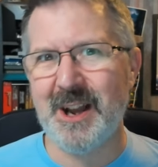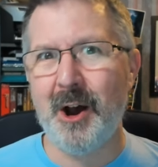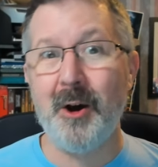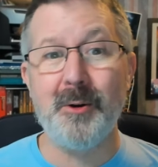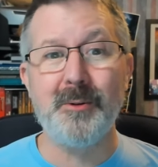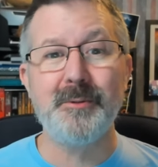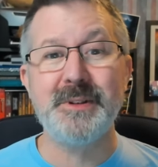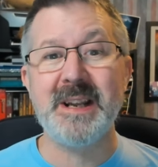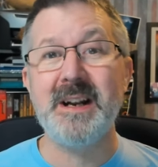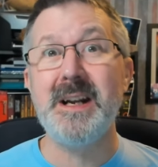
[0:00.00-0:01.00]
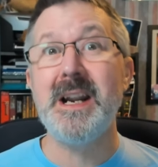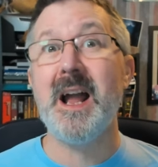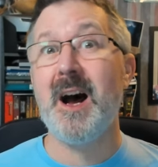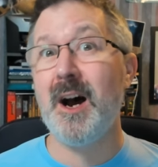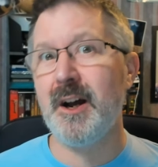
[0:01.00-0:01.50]
holding
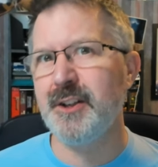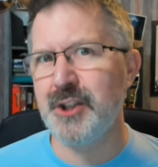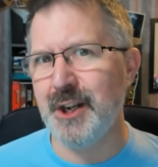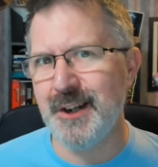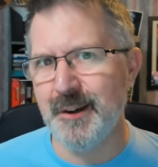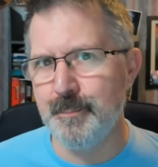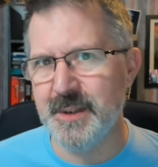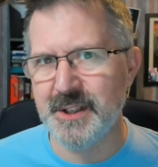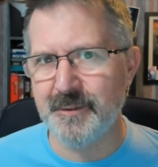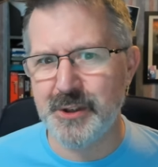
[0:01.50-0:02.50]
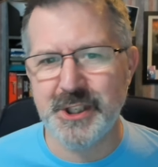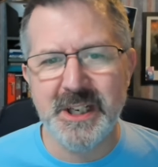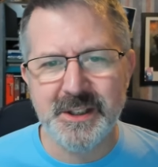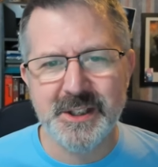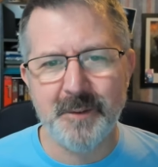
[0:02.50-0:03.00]
large numbers of
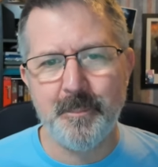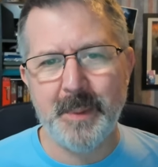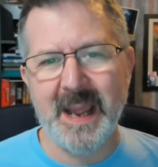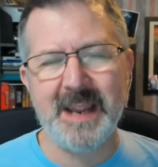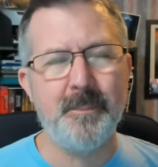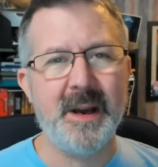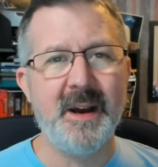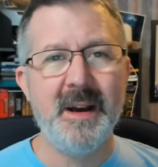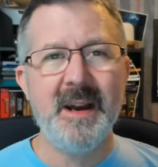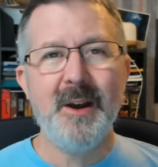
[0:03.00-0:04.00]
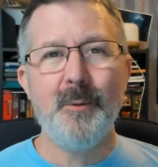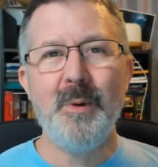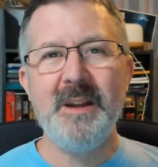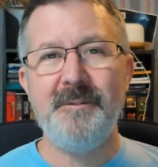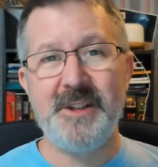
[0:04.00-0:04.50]
sheets of paper
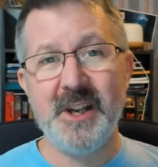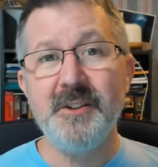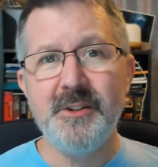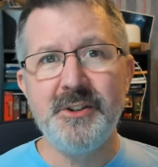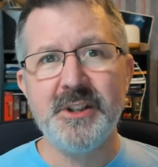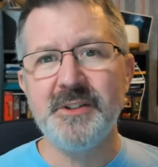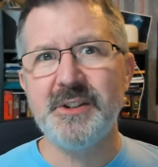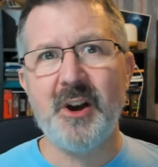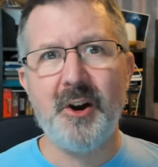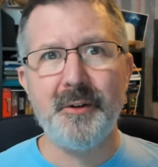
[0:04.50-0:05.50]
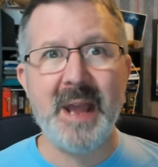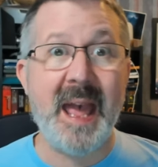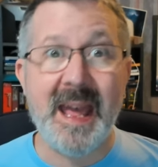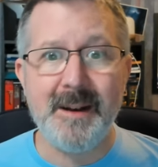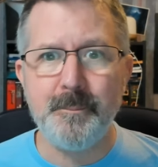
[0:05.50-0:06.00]
with dungeons on,
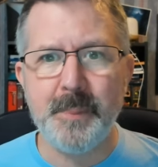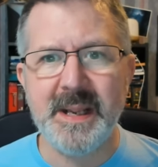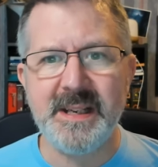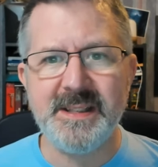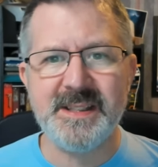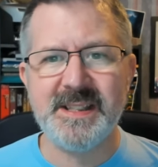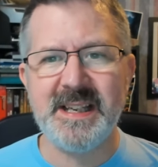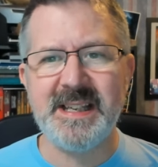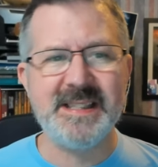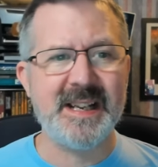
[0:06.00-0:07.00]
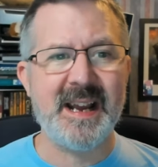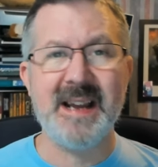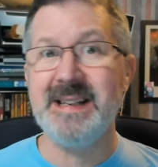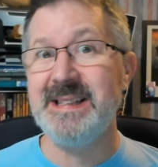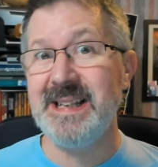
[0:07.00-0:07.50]
NPCs, and
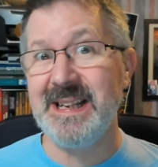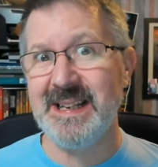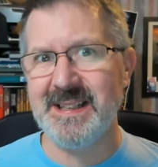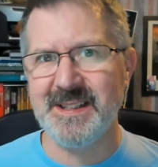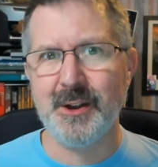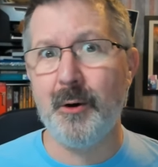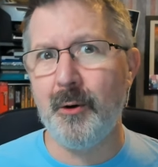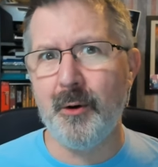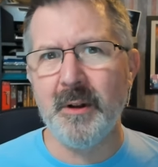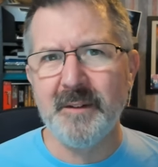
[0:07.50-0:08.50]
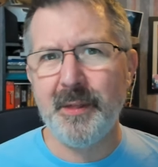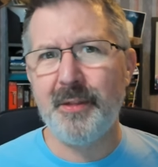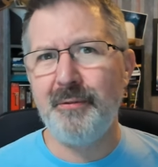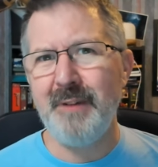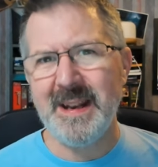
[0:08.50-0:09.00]
ideas, all
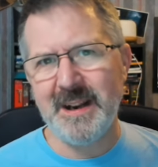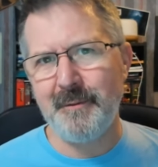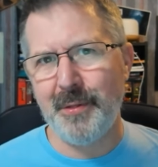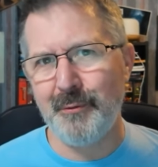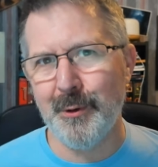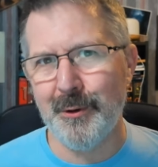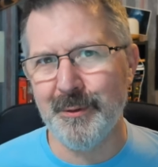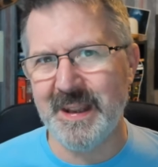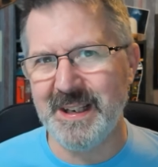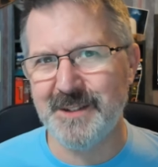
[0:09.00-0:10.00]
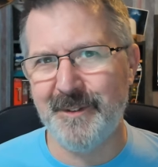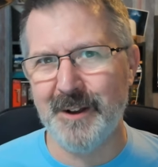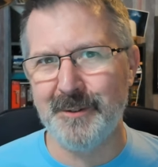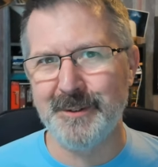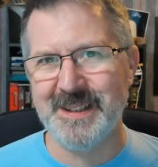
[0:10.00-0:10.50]
threaded through all these
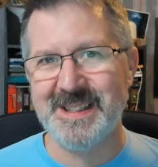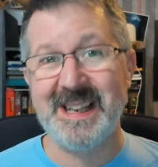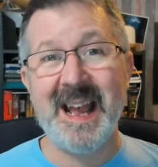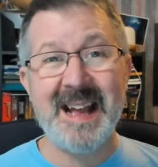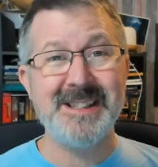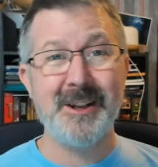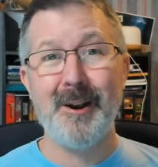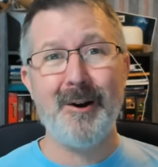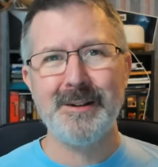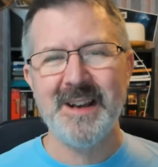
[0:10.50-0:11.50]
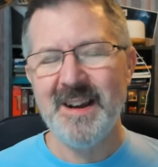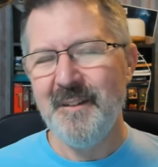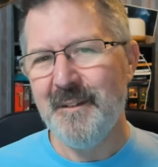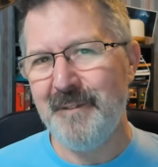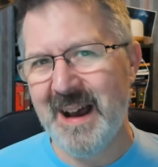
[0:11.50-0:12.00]
folders, catalogued
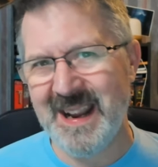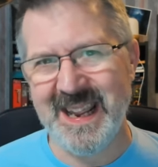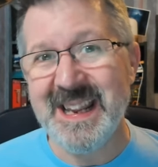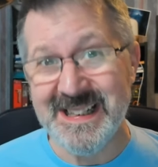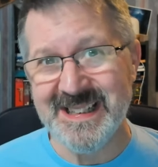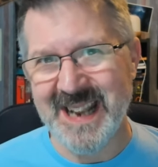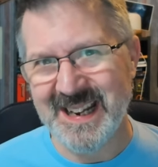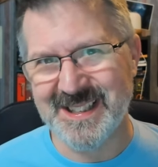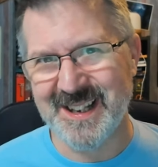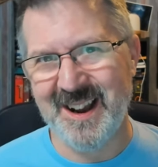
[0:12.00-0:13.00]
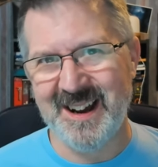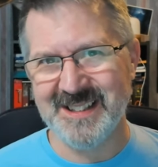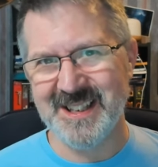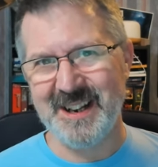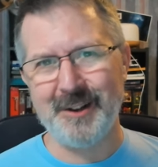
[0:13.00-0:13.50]
via index
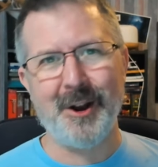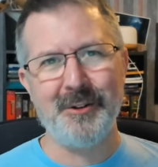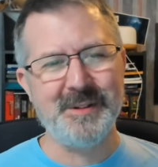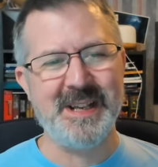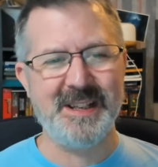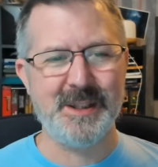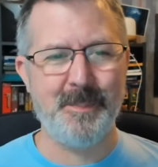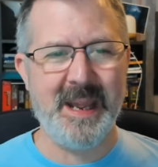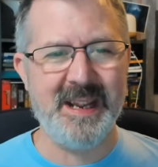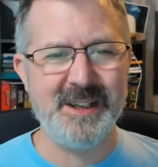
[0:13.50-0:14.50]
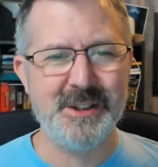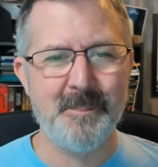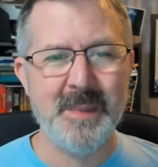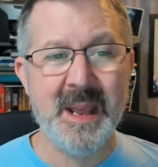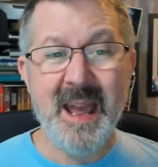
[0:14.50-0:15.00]
cards and a contents page.
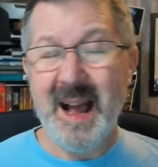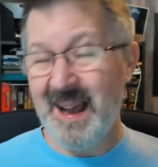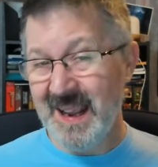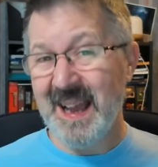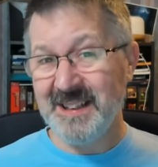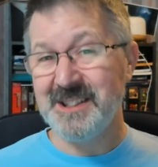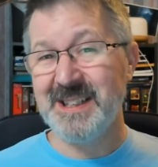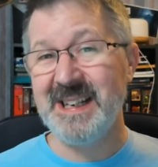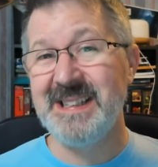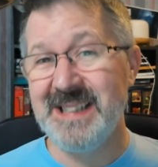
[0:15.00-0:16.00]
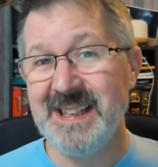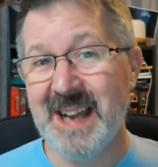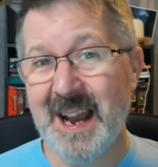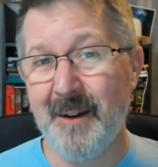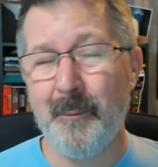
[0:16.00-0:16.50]
I actually did
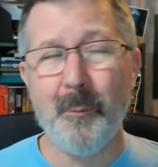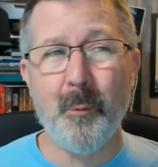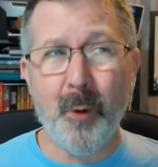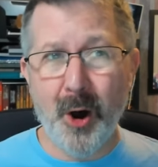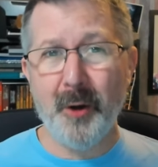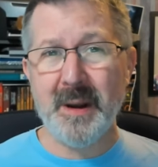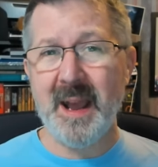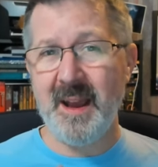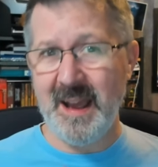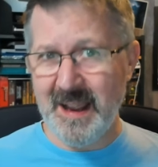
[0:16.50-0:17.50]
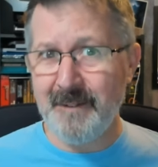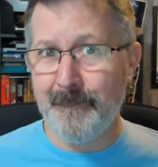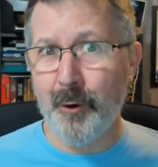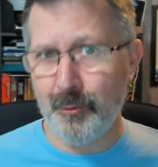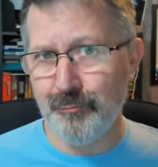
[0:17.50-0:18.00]
have one
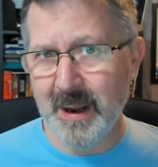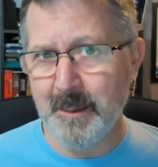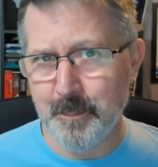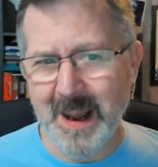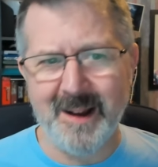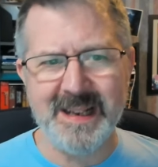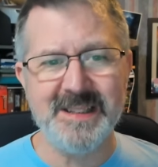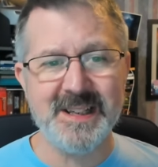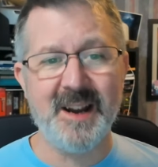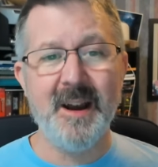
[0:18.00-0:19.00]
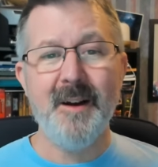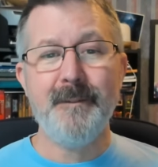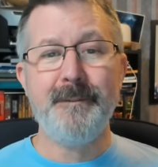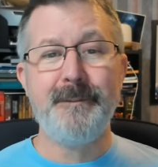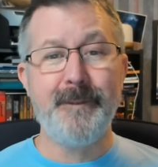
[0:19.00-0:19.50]
A4 ring binder
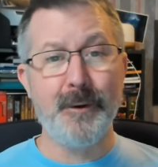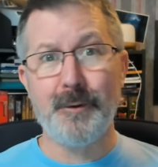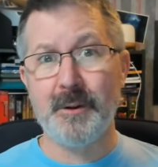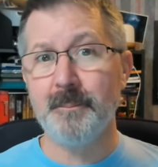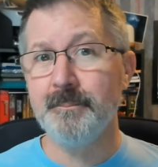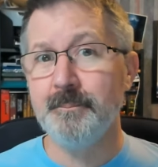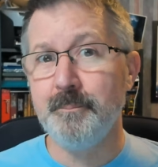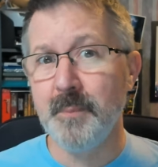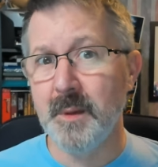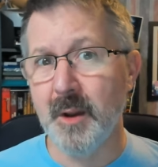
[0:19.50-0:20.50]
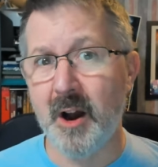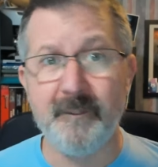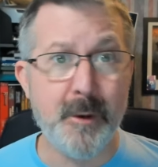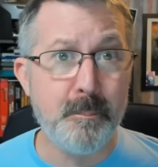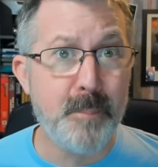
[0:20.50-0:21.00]
full
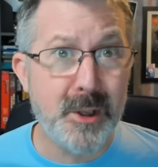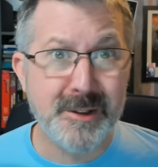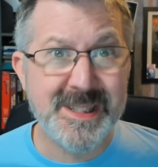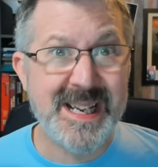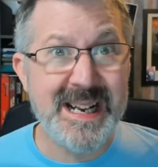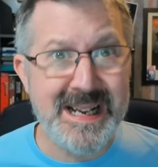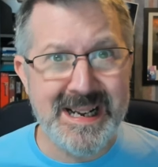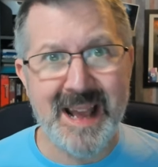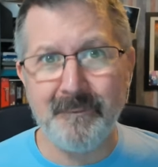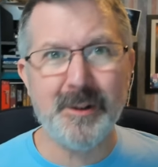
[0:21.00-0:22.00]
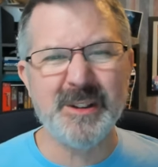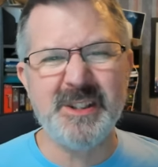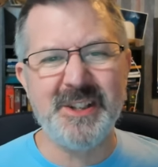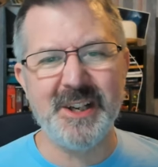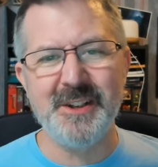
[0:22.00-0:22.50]
of a multi level
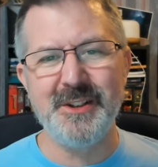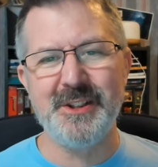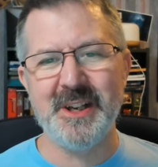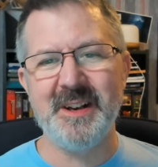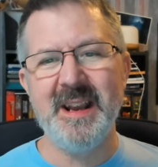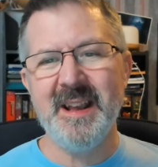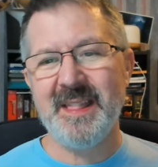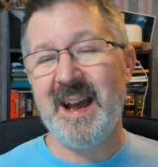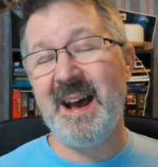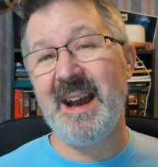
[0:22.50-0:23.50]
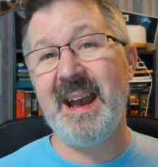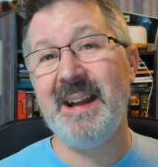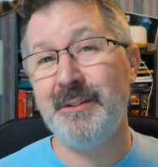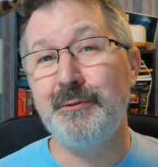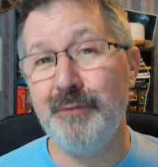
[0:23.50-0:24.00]
dungeon that I
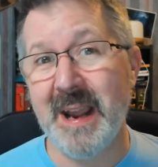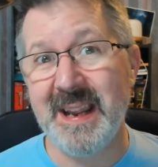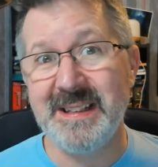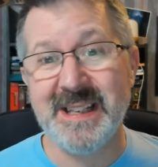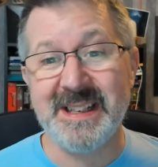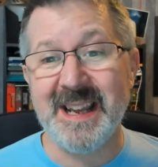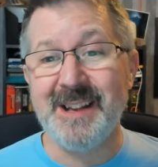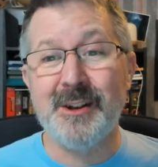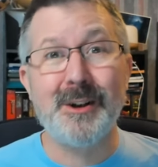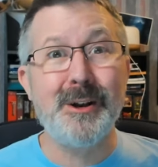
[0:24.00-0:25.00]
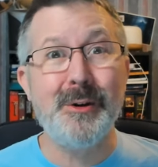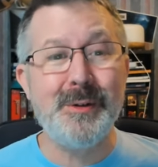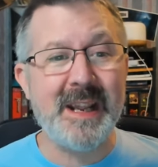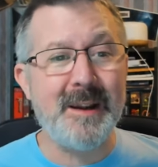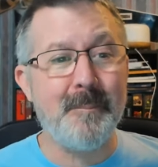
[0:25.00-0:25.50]
had created,
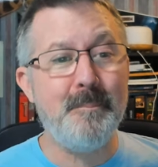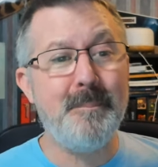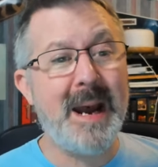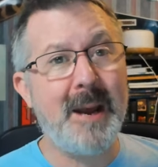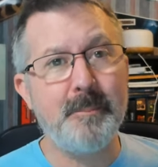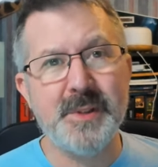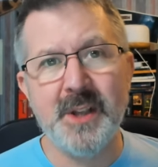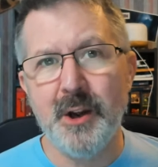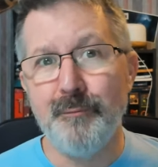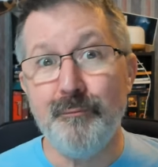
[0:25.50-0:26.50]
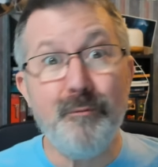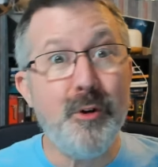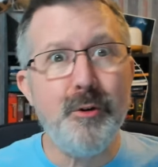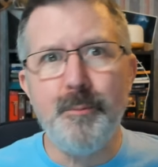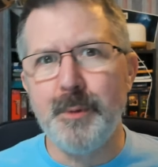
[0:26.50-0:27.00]
including maps,
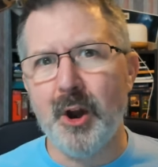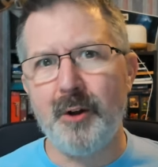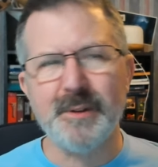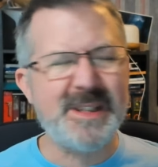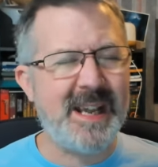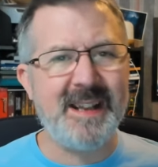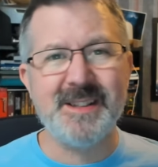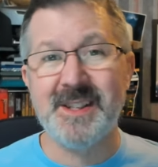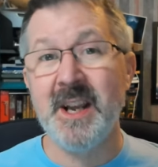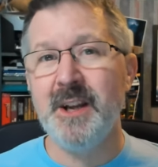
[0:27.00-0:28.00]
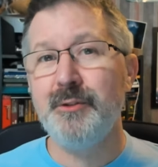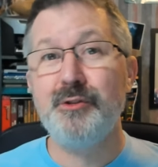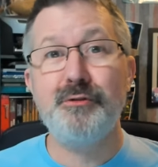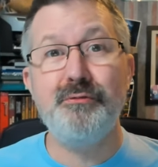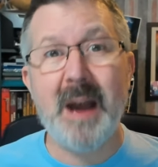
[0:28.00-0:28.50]
room contents,
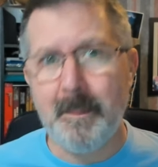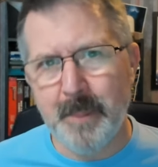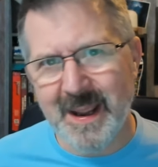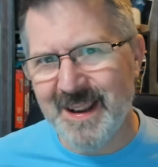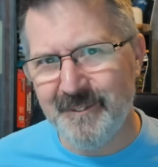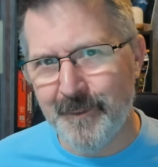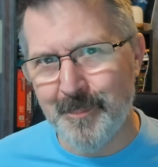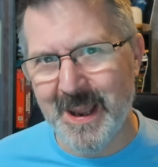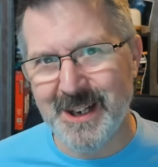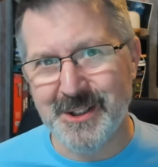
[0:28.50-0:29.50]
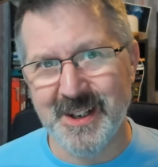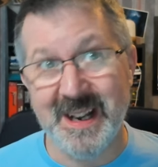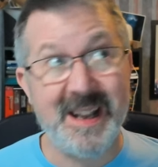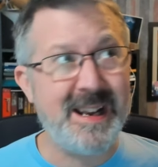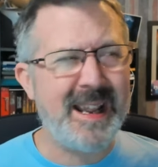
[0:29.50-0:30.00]
trap information,
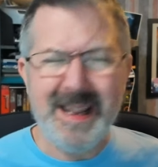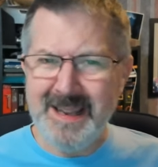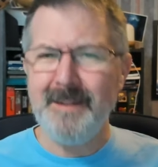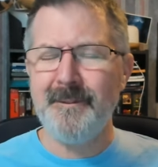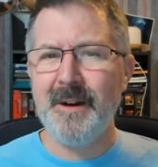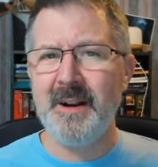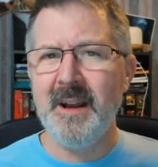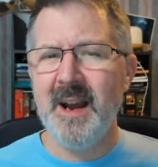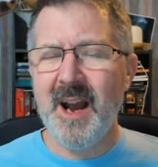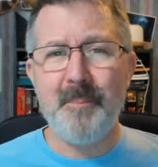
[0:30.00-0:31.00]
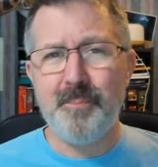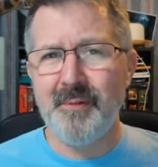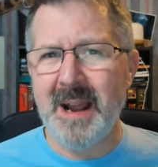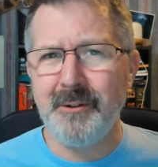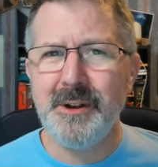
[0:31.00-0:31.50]
and even a
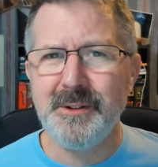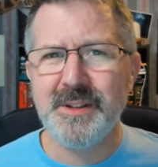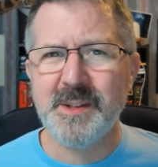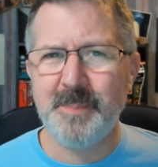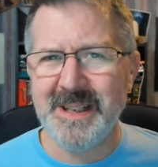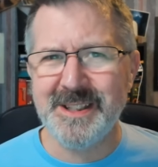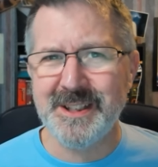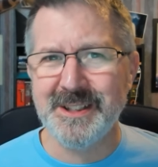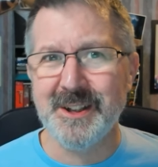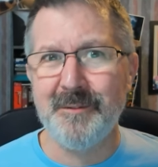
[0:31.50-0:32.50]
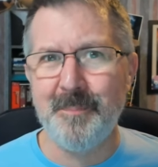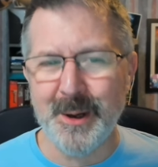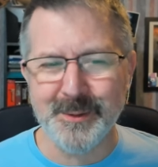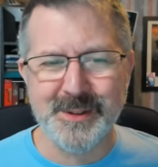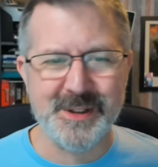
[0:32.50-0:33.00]
brand new species of
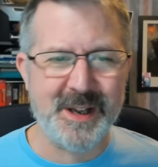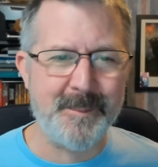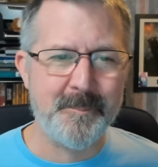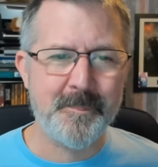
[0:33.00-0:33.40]
monster.